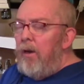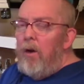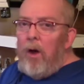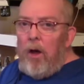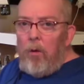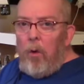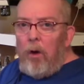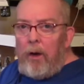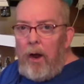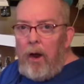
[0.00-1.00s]
know how to
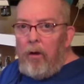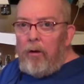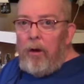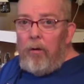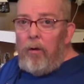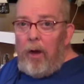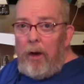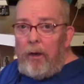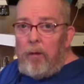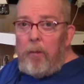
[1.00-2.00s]
work out. I don't
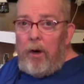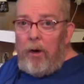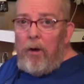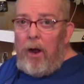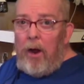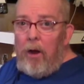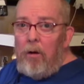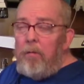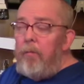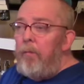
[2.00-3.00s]
like it, but I know
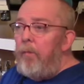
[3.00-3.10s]
how.